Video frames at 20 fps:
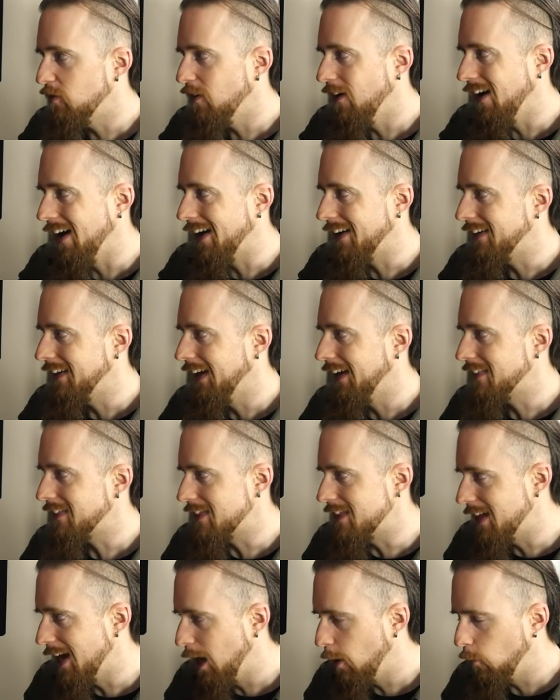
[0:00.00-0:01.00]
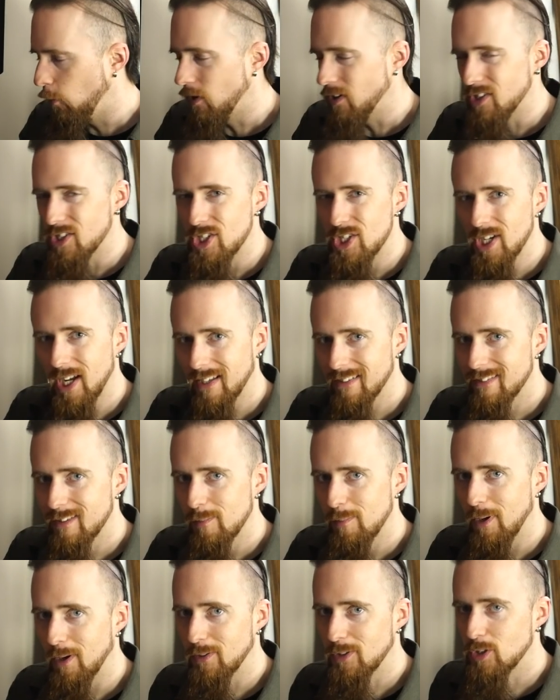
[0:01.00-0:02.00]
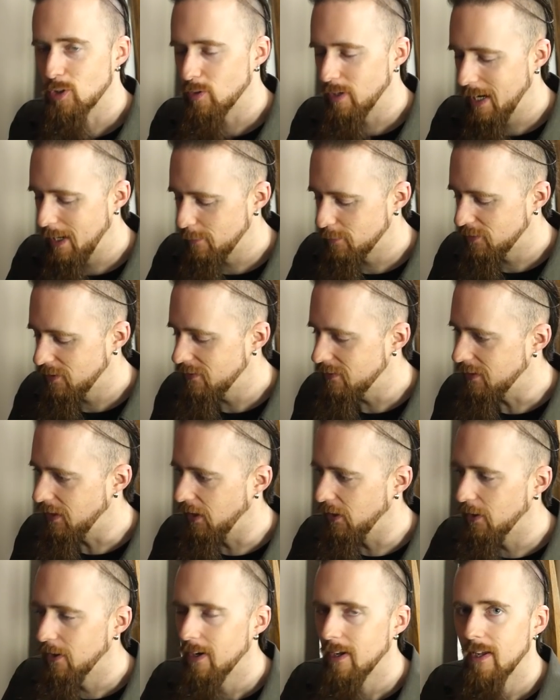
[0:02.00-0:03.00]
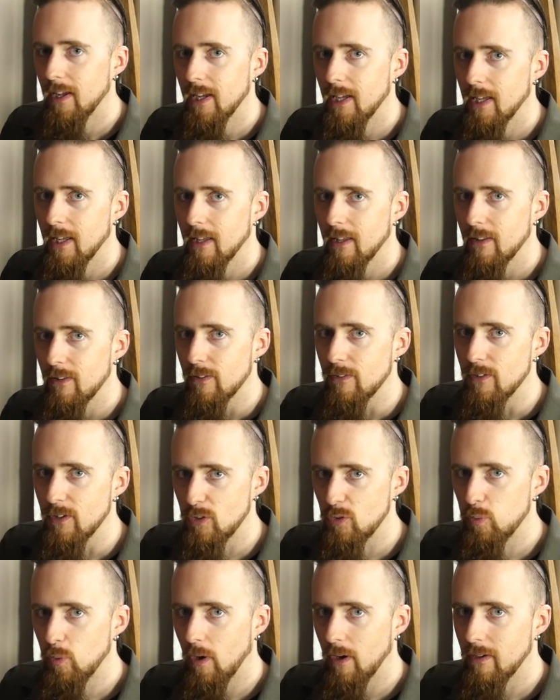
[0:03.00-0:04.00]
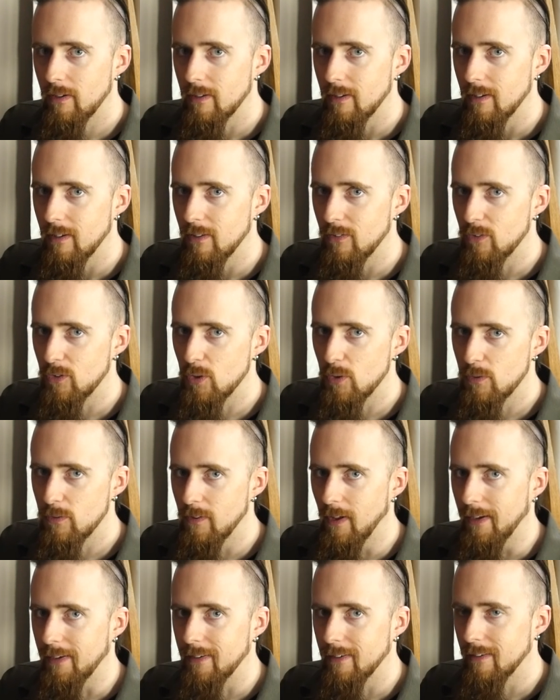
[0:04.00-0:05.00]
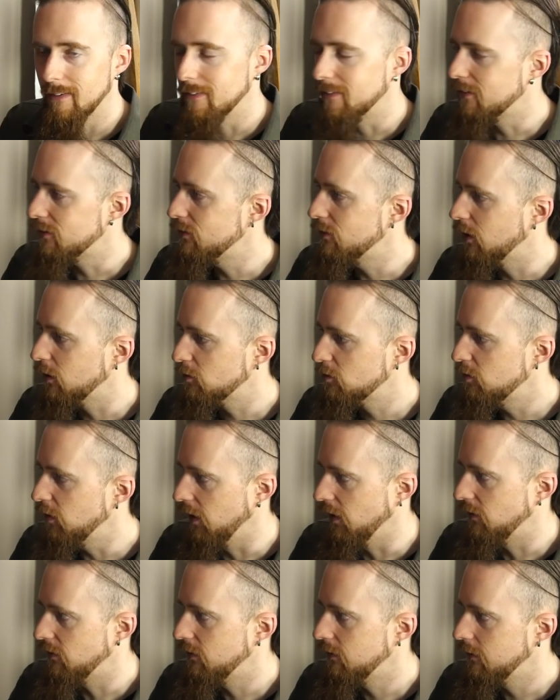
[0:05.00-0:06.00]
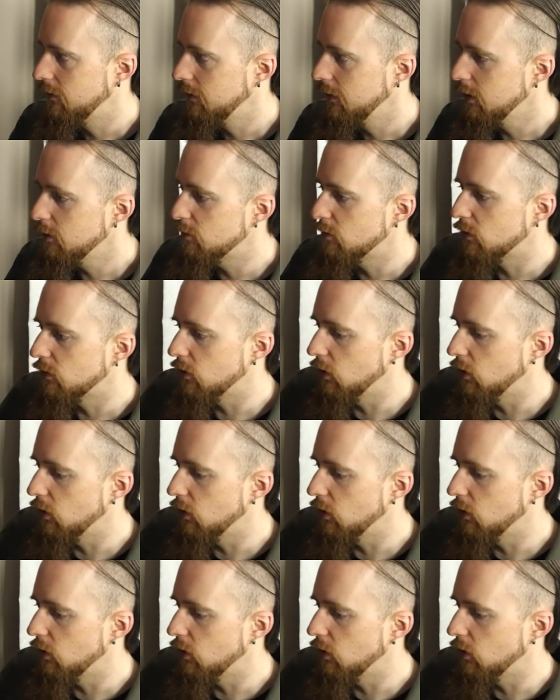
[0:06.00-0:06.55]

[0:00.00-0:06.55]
fine and that one just about crams in there, this one is too thick. It does not fit, even